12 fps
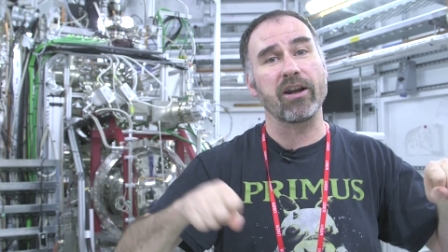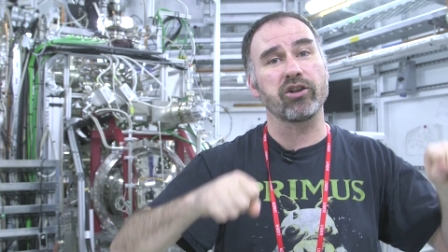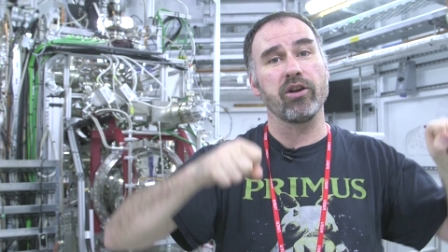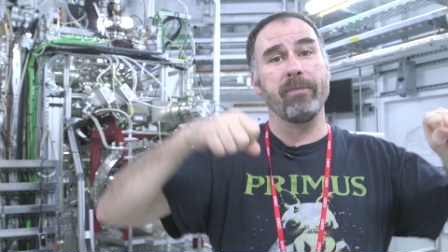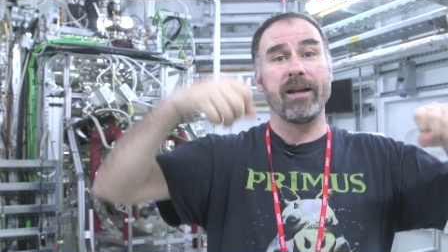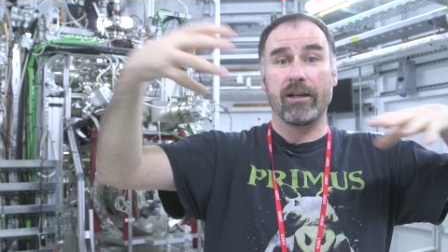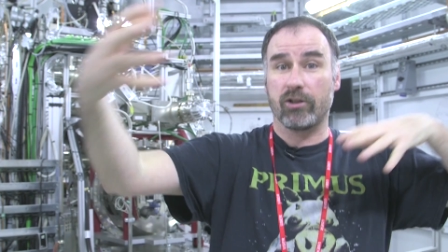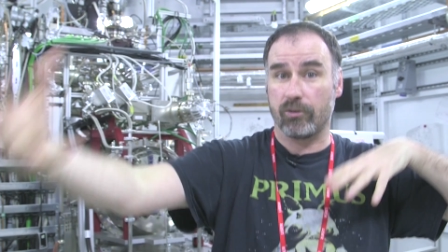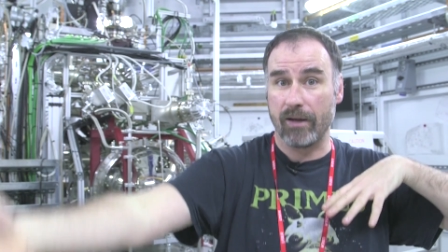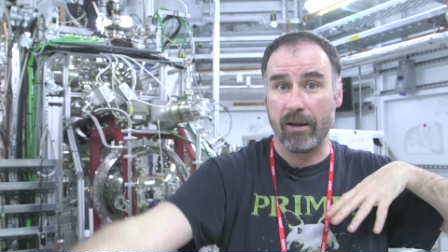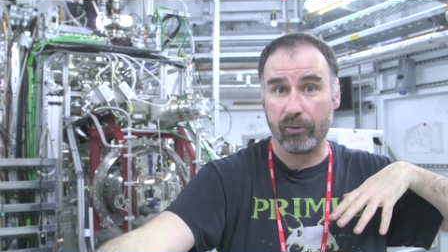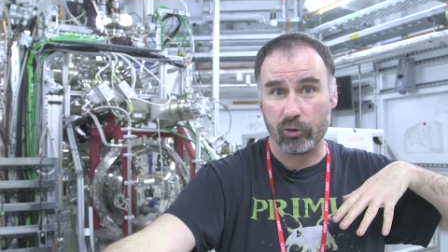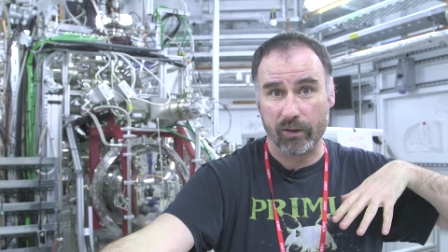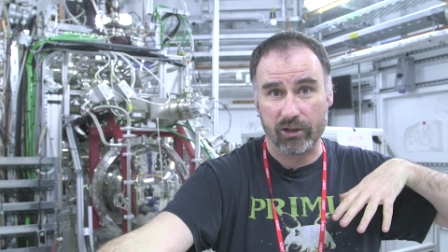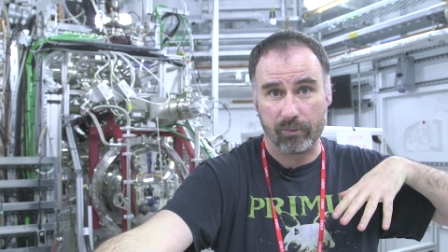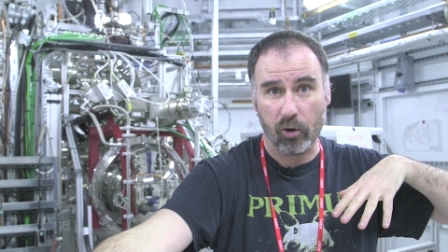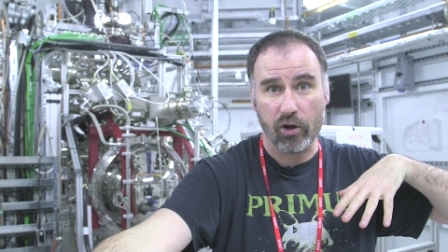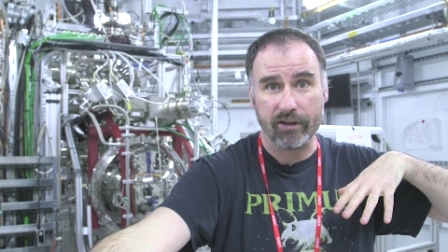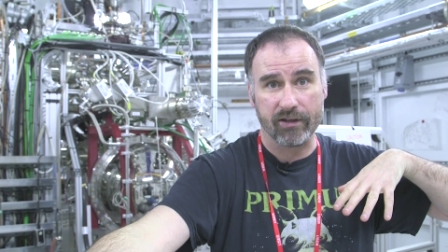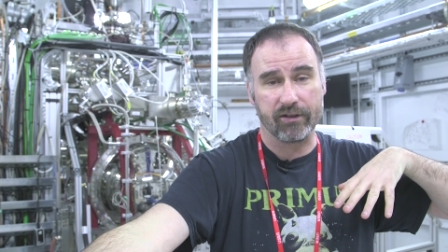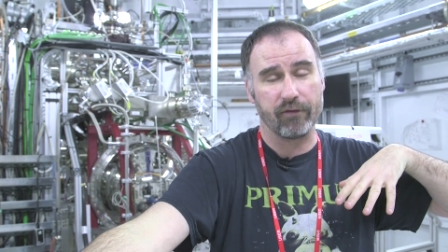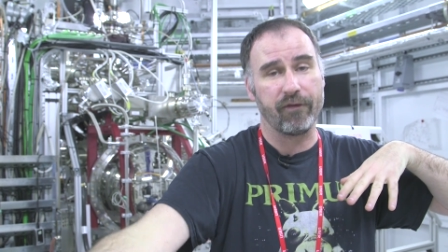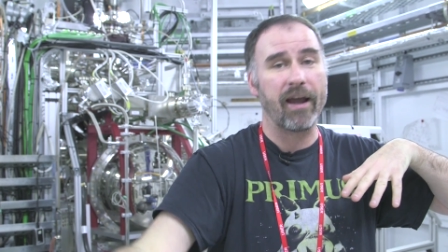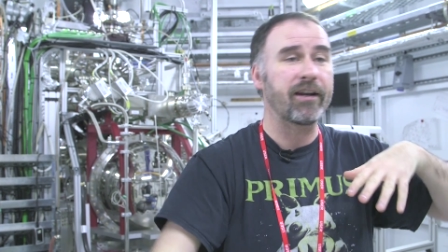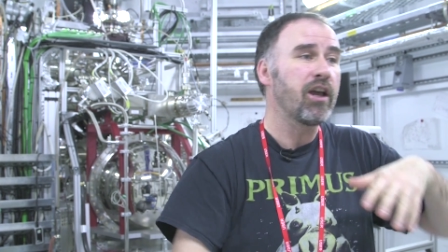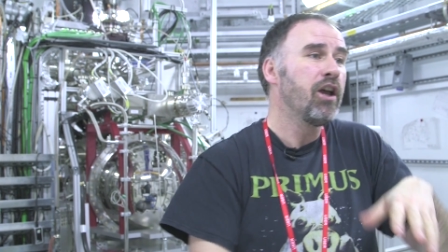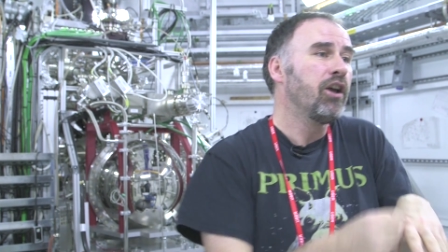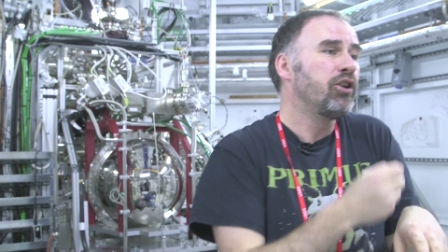actually being ex able to exploit this effect,